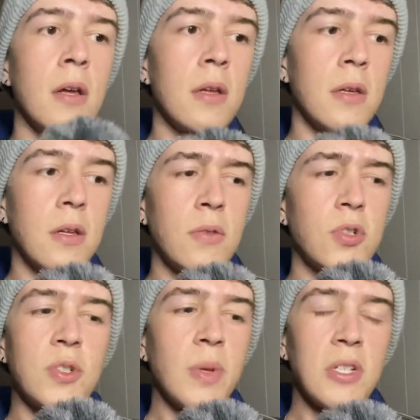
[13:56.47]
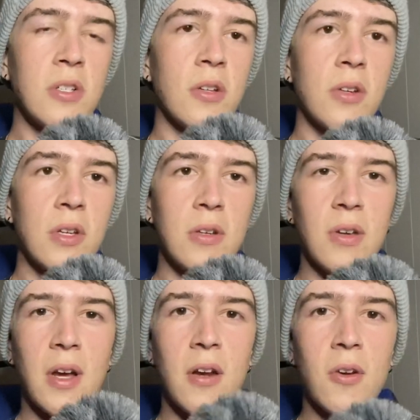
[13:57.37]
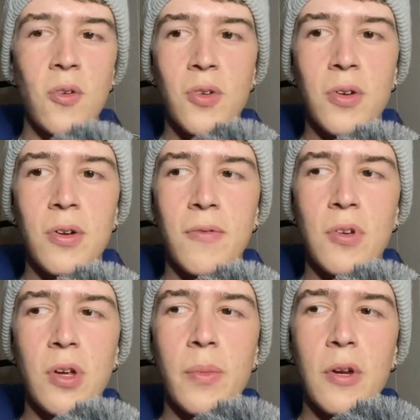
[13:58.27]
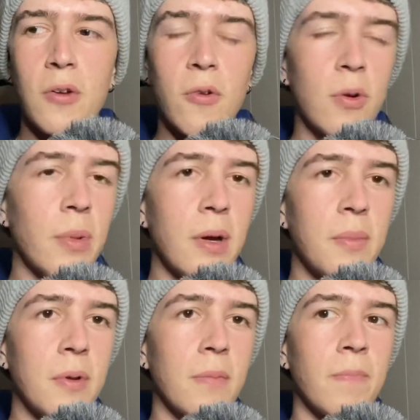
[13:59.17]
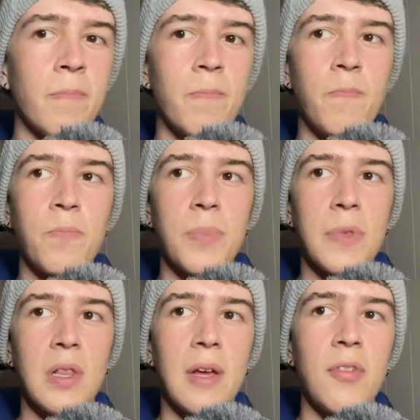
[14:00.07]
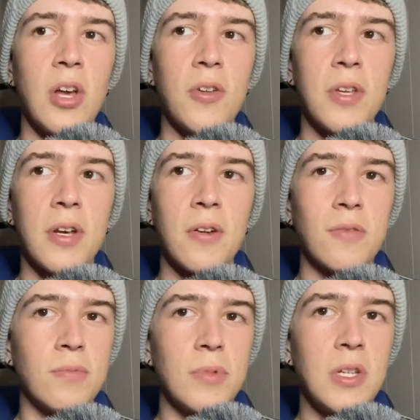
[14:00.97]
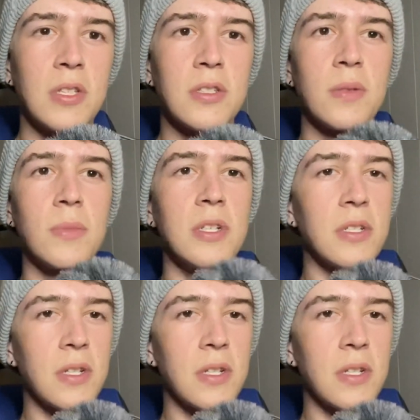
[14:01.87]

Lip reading: It just makes you look like you kind of know what you're doing if you come out of quarter pipe and level out in the air and get some decent